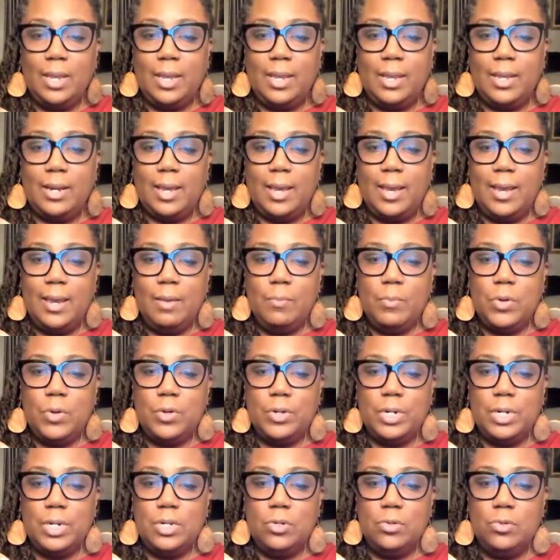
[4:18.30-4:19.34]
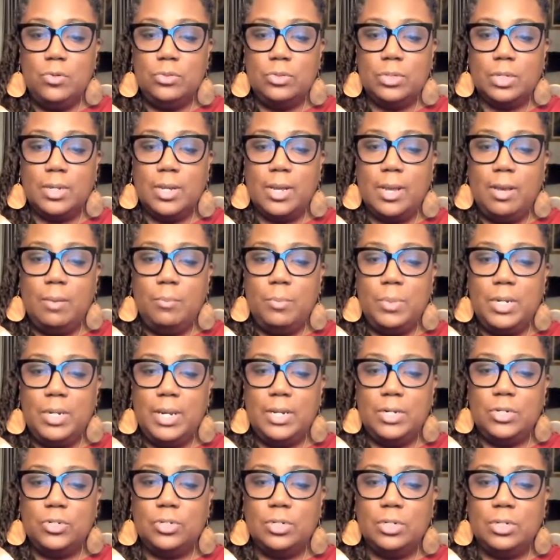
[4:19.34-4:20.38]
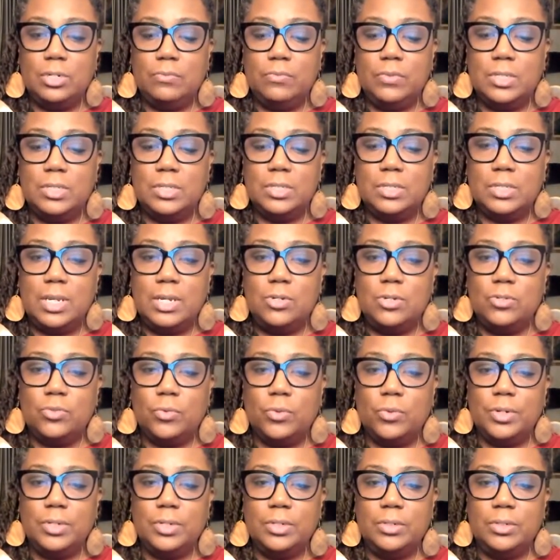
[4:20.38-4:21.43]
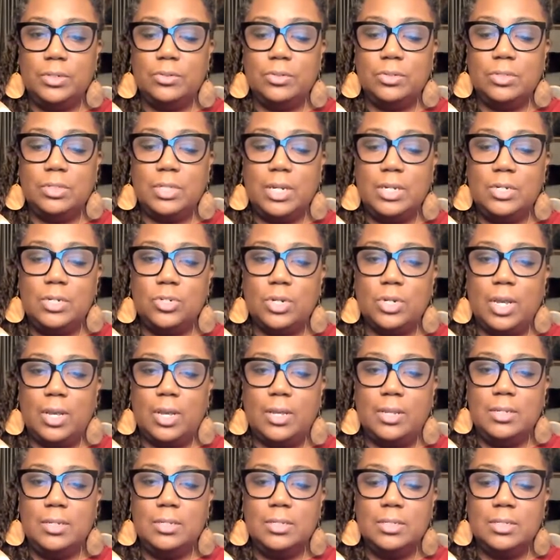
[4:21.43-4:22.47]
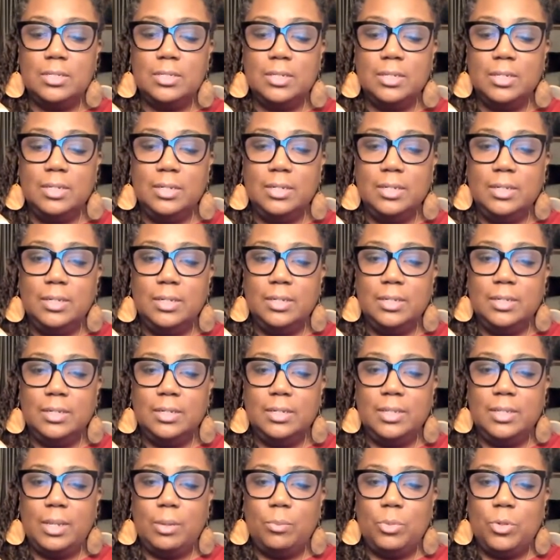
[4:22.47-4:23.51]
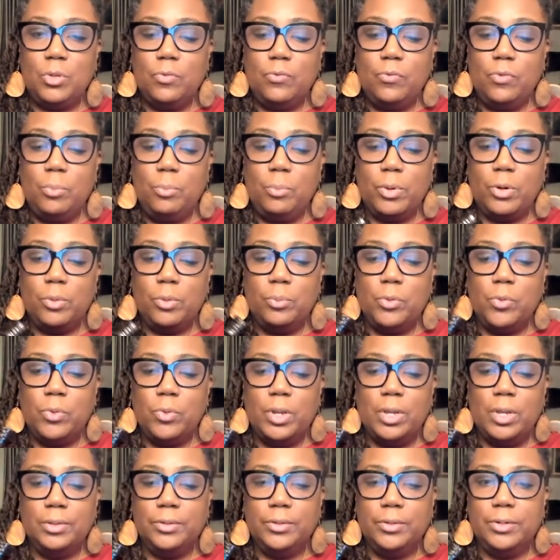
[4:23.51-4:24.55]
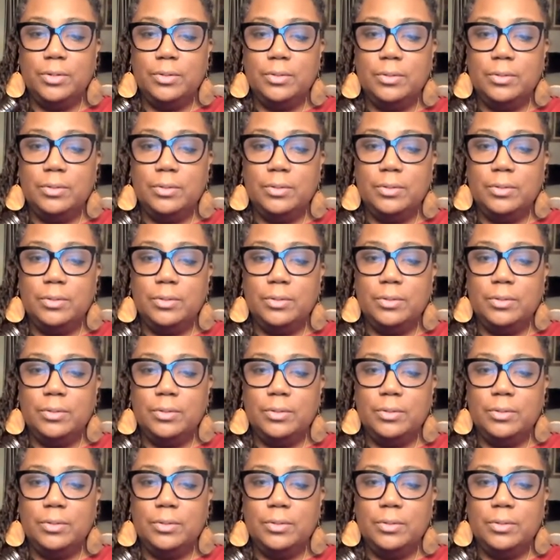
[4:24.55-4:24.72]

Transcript: And I am going to use a combination of this St. John's, that beautiful purple color.